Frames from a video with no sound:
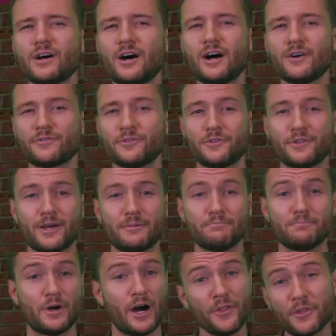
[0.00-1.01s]
to offer them
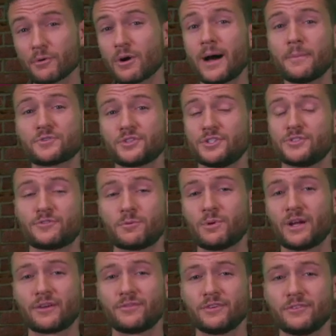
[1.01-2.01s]
other options for
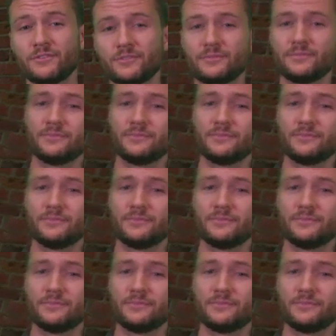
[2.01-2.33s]
breakfast.